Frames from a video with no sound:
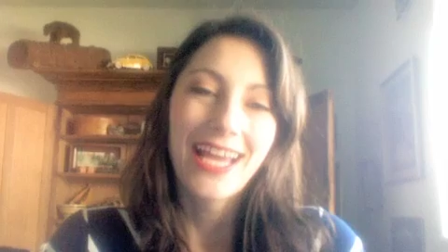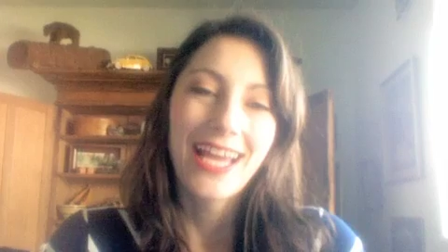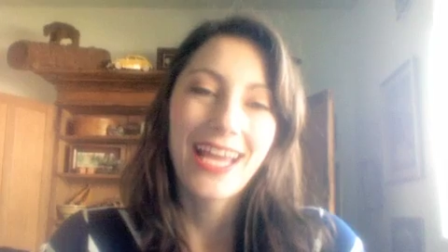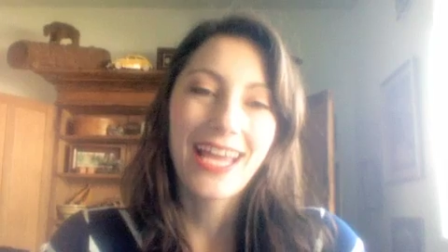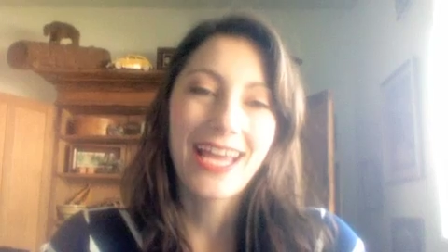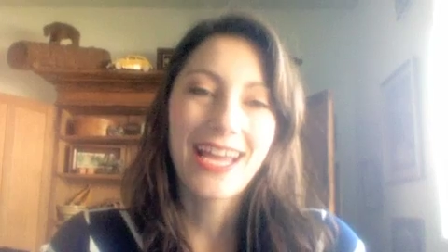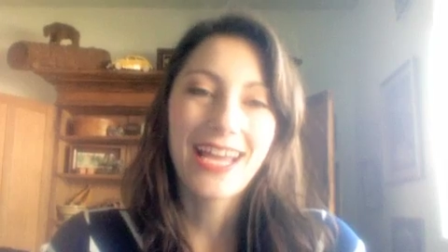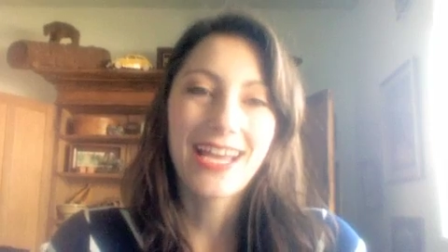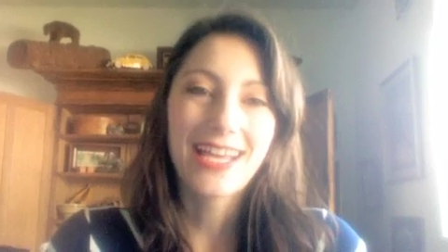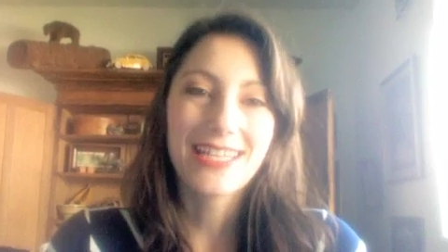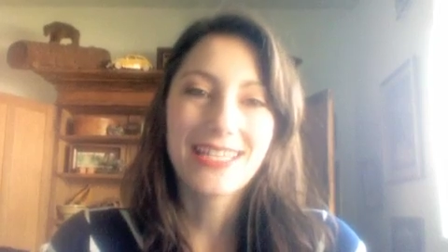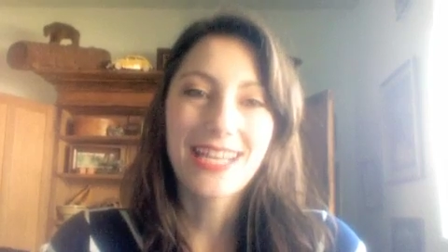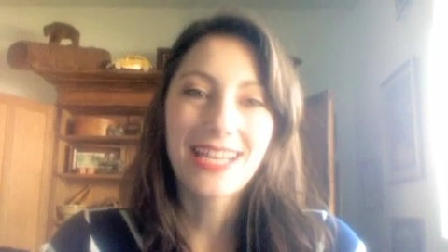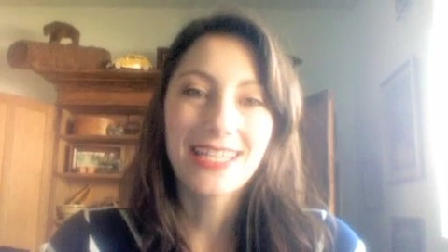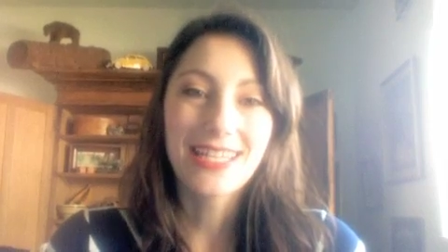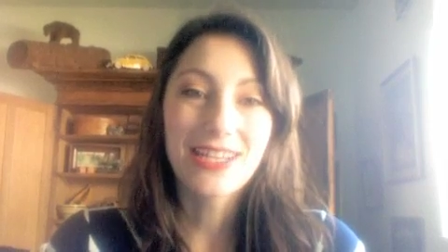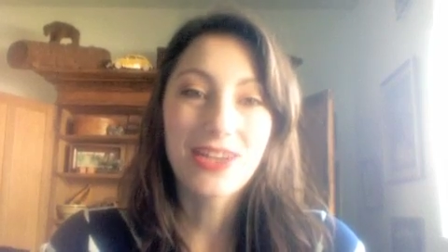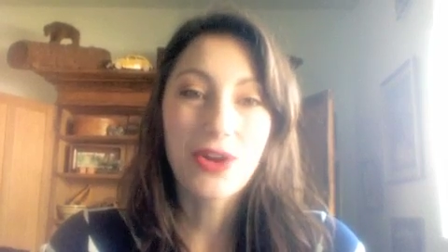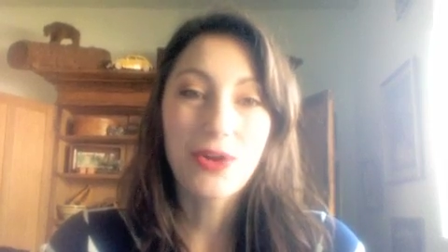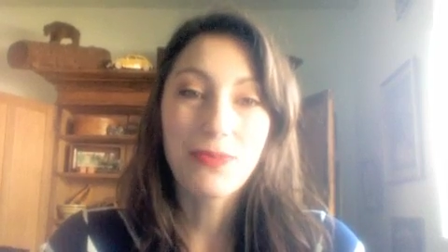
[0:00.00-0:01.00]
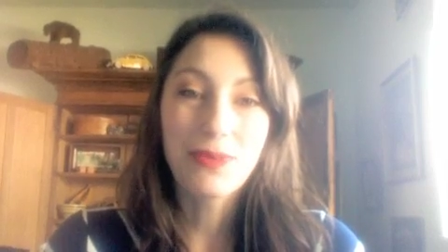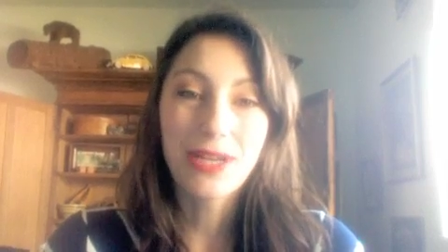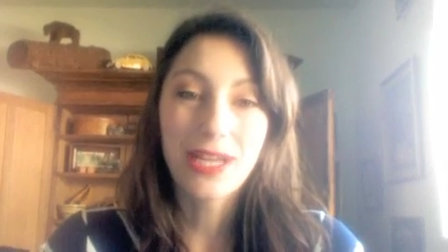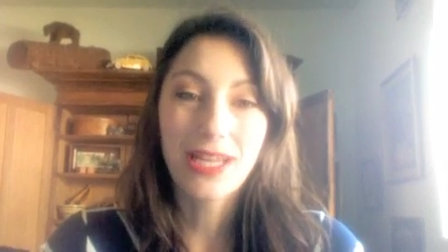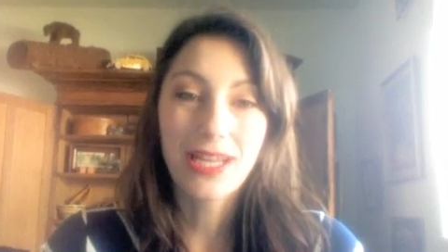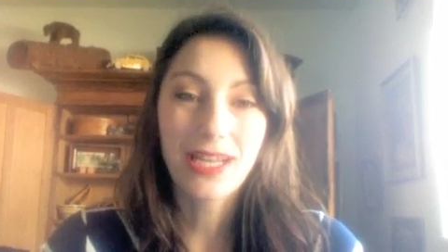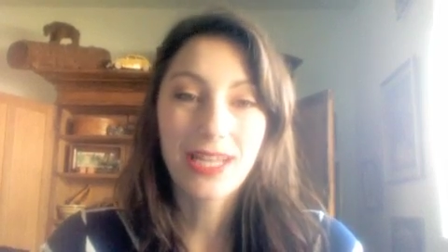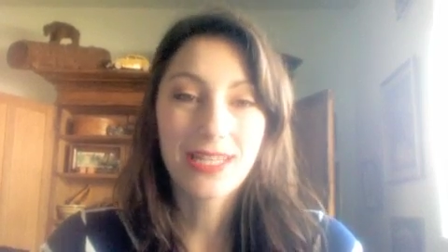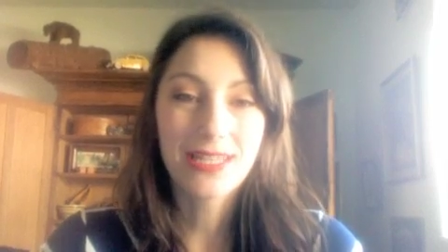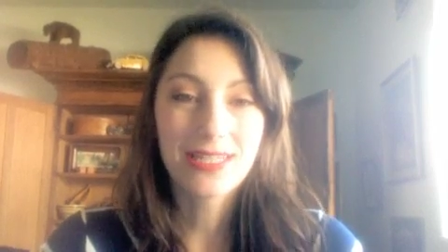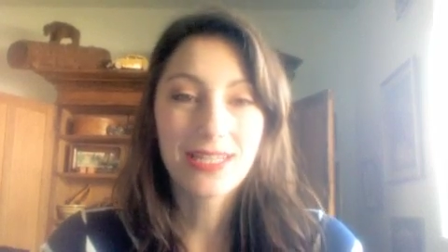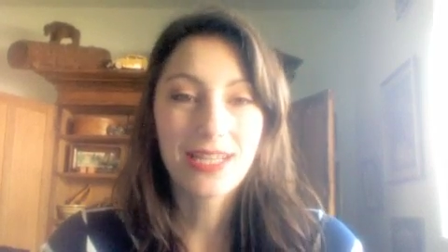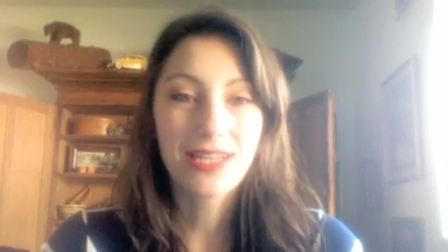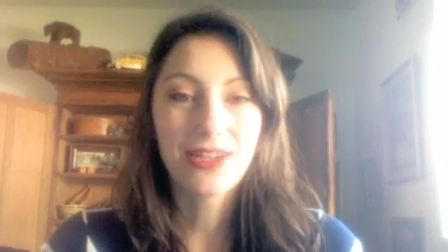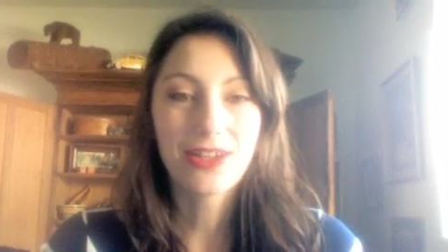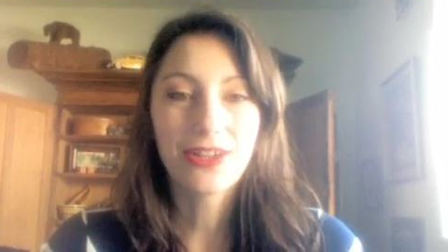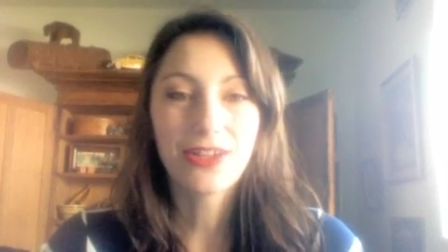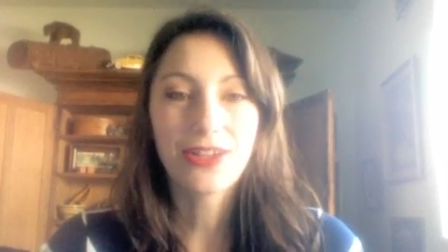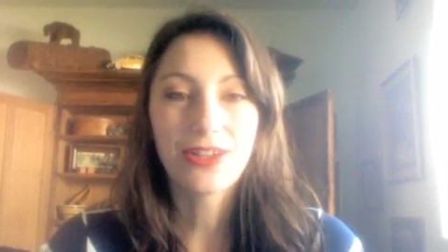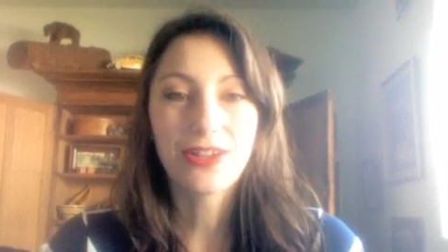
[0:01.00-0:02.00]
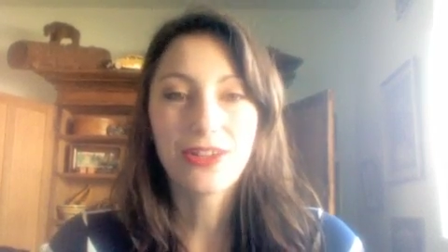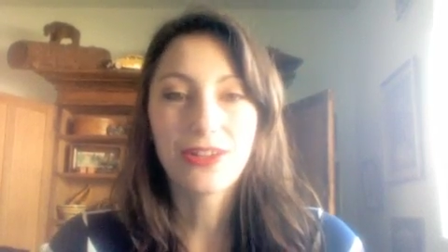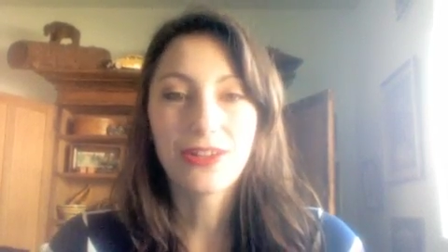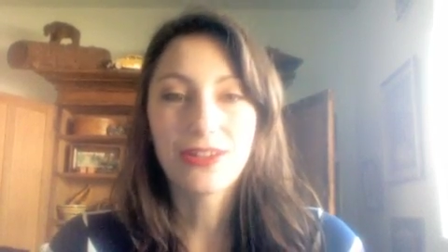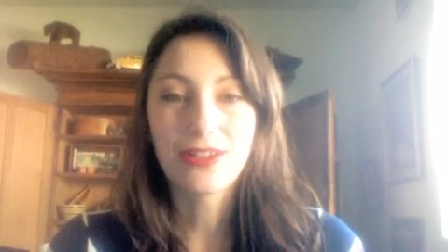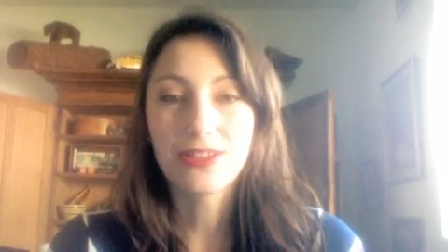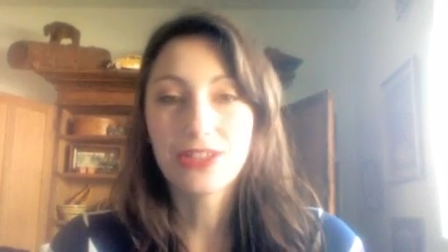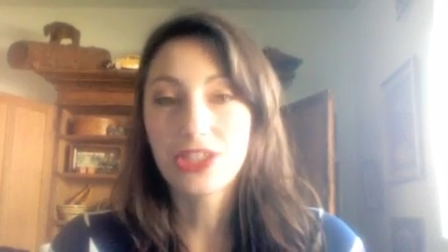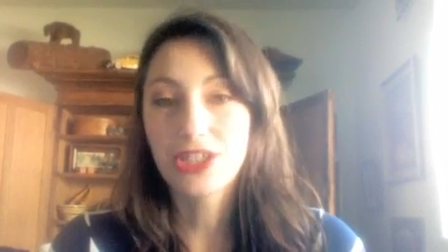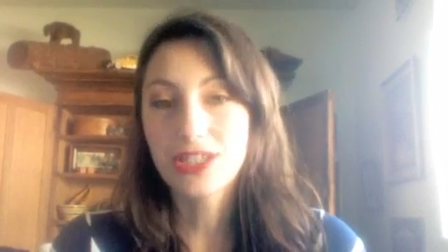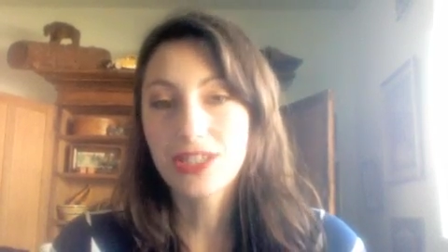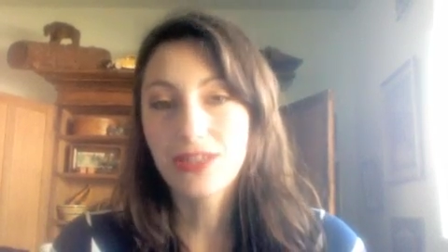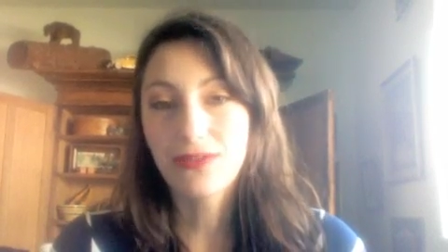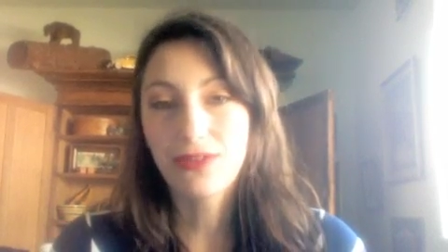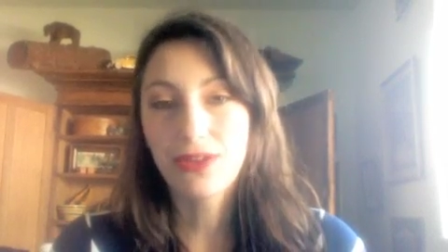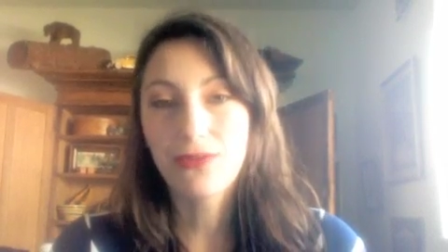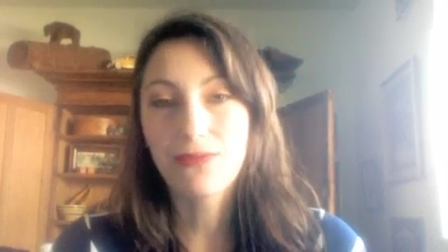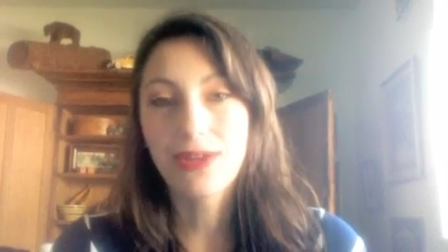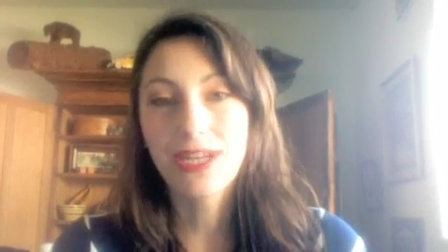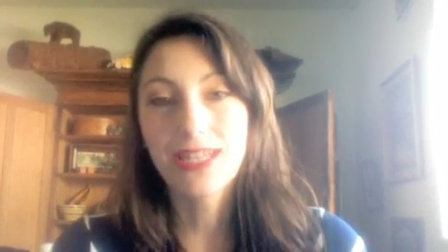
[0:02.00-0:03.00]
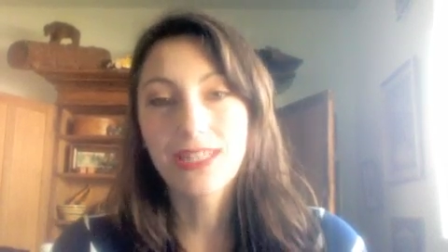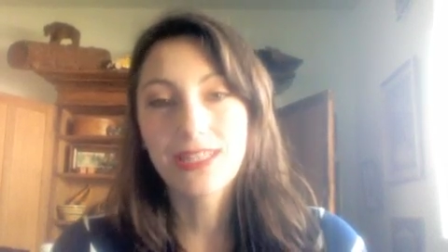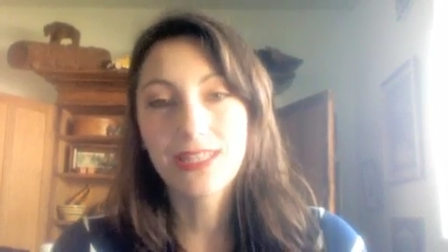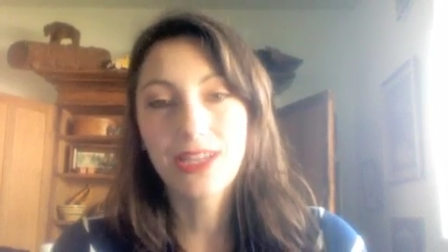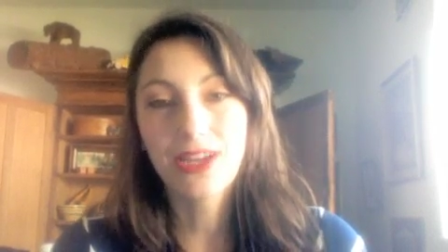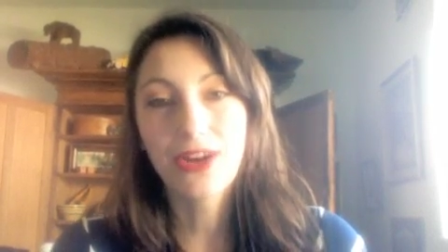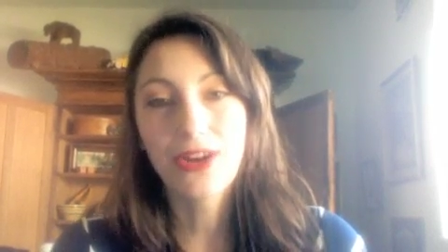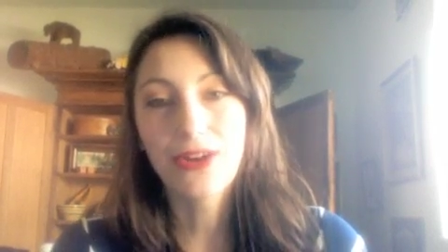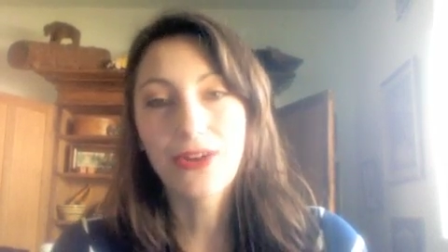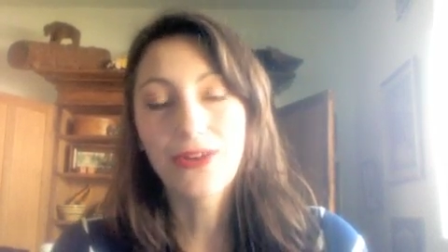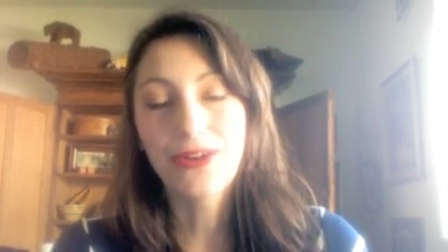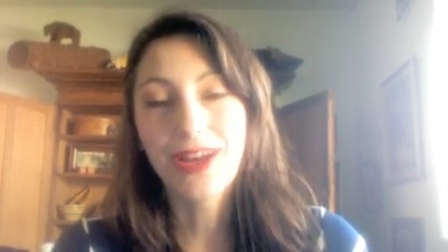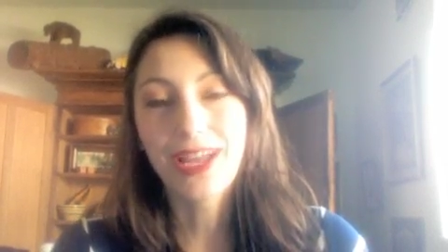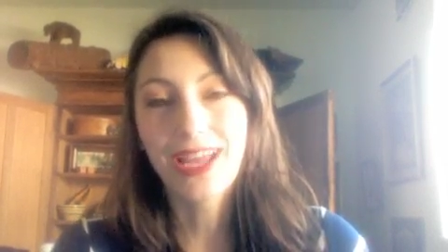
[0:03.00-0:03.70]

And I didn't open it until just a few minutes ago,